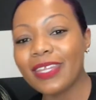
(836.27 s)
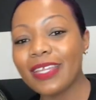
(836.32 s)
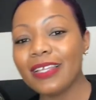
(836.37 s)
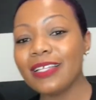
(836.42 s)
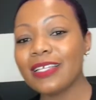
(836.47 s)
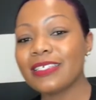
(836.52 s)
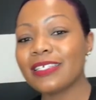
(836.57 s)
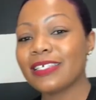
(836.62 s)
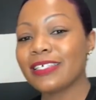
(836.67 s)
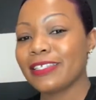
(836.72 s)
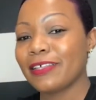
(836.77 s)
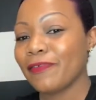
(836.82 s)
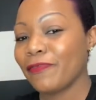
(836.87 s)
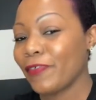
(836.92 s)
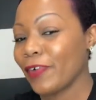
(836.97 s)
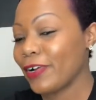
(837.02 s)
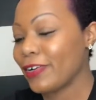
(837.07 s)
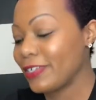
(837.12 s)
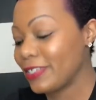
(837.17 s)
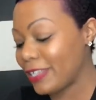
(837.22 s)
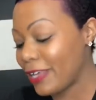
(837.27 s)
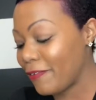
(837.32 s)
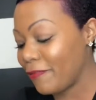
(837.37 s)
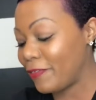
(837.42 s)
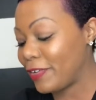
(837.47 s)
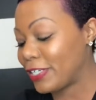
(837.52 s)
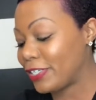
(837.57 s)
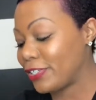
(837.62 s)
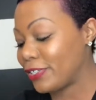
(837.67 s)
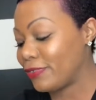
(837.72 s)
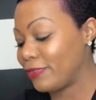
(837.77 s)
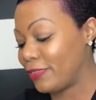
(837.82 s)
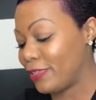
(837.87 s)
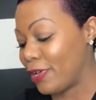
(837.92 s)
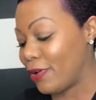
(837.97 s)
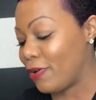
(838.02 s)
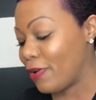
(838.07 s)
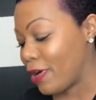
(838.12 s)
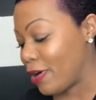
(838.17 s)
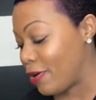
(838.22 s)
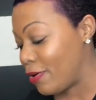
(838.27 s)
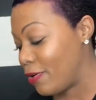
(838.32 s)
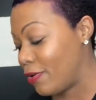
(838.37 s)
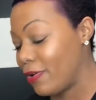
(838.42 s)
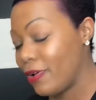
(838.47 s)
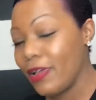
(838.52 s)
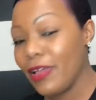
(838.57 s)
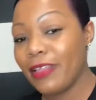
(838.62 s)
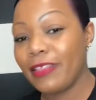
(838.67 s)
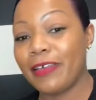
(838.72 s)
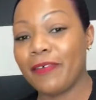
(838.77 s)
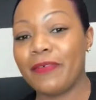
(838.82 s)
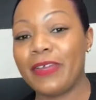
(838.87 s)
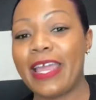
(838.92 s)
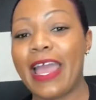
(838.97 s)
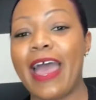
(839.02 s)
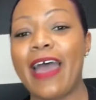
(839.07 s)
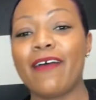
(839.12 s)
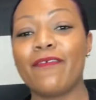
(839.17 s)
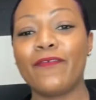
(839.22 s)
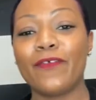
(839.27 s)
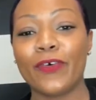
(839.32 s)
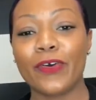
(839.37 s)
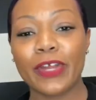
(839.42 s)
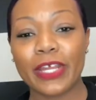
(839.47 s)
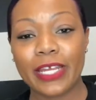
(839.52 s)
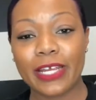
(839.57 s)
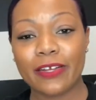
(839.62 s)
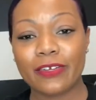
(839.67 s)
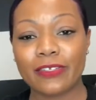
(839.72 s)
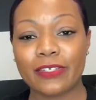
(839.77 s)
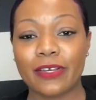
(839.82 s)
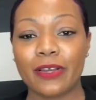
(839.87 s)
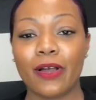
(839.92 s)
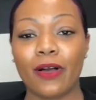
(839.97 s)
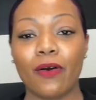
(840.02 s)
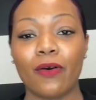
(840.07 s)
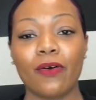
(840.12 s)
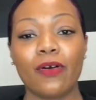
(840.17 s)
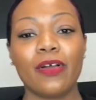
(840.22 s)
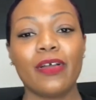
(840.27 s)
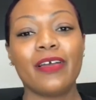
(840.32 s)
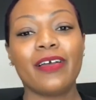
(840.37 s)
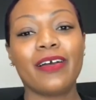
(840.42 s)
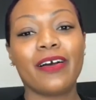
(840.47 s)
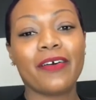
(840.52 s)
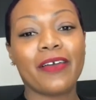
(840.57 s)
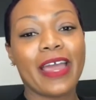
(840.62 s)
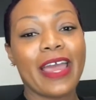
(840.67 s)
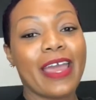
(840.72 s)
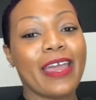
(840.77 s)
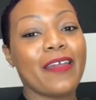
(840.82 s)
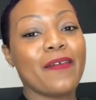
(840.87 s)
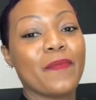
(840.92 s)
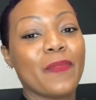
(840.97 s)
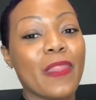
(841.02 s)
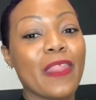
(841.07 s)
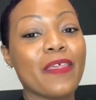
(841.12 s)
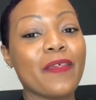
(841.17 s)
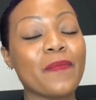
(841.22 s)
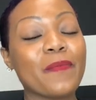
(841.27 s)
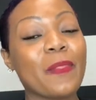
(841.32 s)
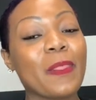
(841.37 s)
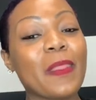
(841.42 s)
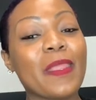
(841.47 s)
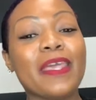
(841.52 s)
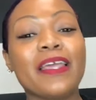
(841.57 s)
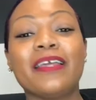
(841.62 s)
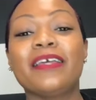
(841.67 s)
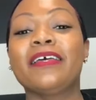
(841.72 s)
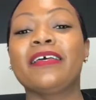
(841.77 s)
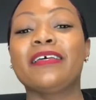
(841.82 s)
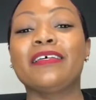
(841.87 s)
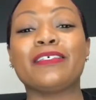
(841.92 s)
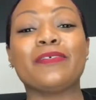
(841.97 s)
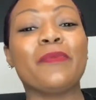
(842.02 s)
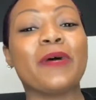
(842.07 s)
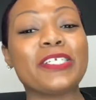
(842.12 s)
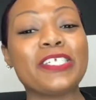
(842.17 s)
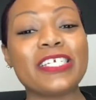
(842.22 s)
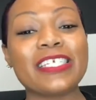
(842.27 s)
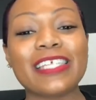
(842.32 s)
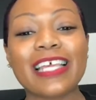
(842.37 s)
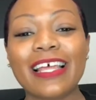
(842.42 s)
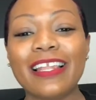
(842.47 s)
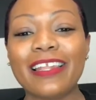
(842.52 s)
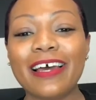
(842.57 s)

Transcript: This is the first official logo that we had 4 years ago, okay? As much as I